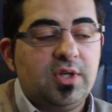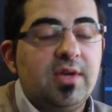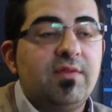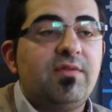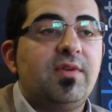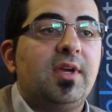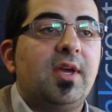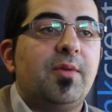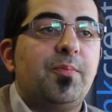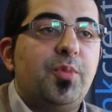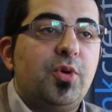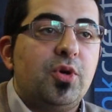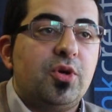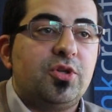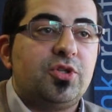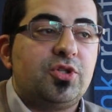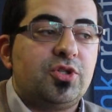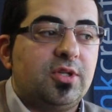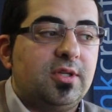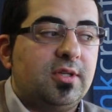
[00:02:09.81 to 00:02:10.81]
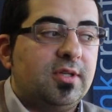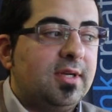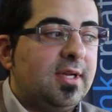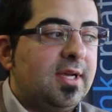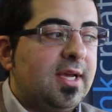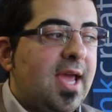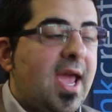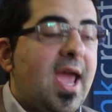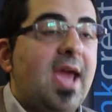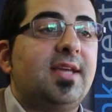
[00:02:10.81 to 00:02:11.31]
giving a person
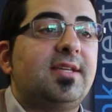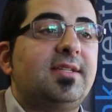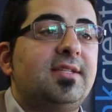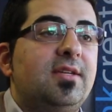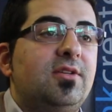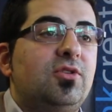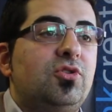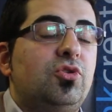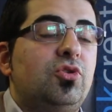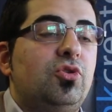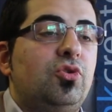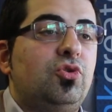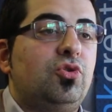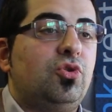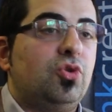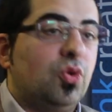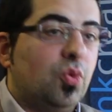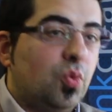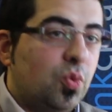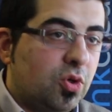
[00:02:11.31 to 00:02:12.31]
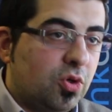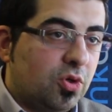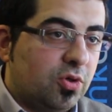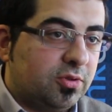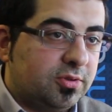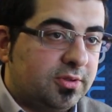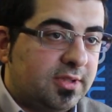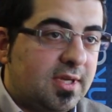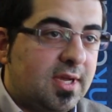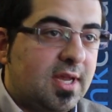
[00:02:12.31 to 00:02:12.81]
access to the
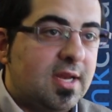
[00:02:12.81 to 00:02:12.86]
world.